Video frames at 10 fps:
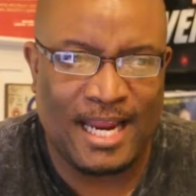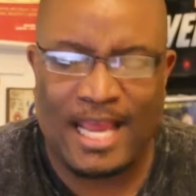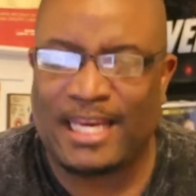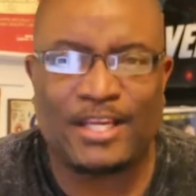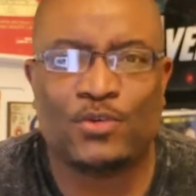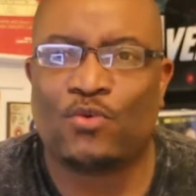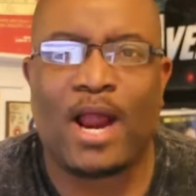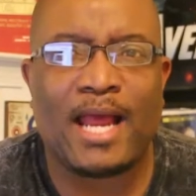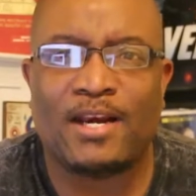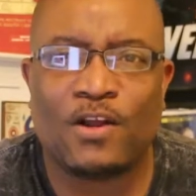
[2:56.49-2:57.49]
and he's
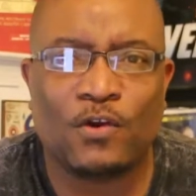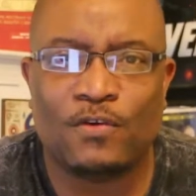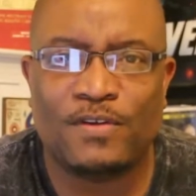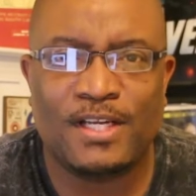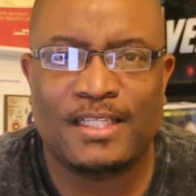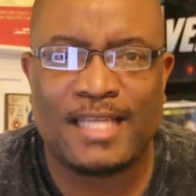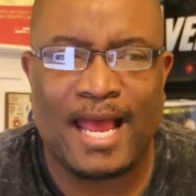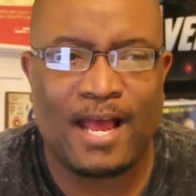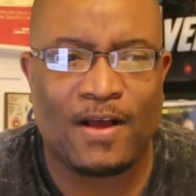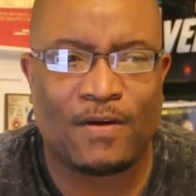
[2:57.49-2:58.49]
riding all over the
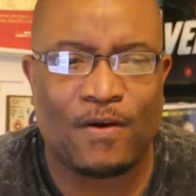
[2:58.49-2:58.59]
town